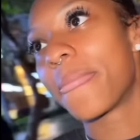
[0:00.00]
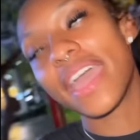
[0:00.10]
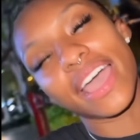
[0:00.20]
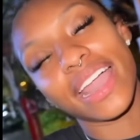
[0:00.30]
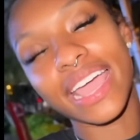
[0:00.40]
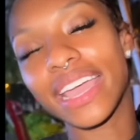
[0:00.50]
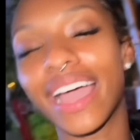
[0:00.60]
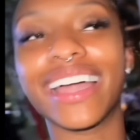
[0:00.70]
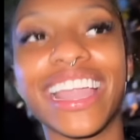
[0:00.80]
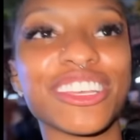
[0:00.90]

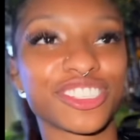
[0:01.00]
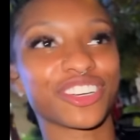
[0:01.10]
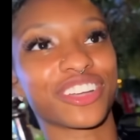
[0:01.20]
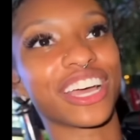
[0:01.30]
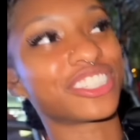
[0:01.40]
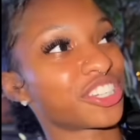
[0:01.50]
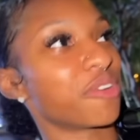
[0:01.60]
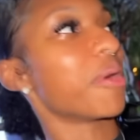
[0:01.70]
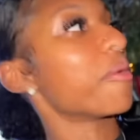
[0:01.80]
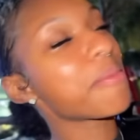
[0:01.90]
Yeah, that's true.
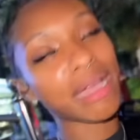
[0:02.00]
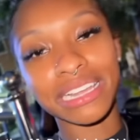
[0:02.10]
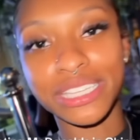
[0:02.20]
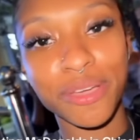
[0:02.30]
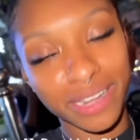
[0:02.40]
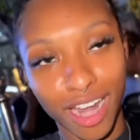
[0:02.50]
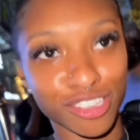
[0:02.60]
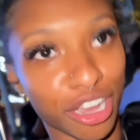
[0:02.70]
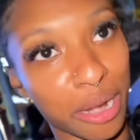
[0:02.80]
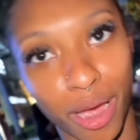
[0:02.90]
But we about to see what McDonald's
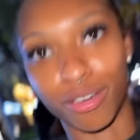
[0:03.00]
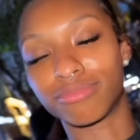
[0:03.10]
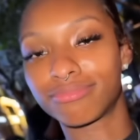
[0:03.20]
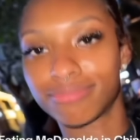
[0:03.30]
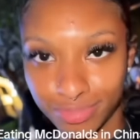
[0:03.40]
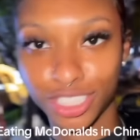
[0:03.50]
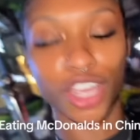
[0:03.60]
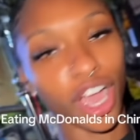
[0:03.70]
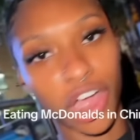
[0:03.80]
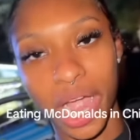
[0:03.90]
talking about. So
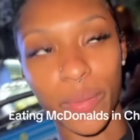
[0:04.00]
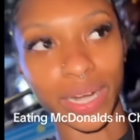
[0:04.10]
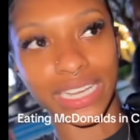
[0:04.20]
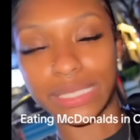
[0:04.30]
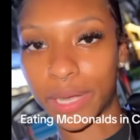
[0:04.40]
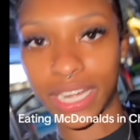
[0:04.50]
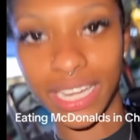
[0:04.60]
y'all gonna come with us, period.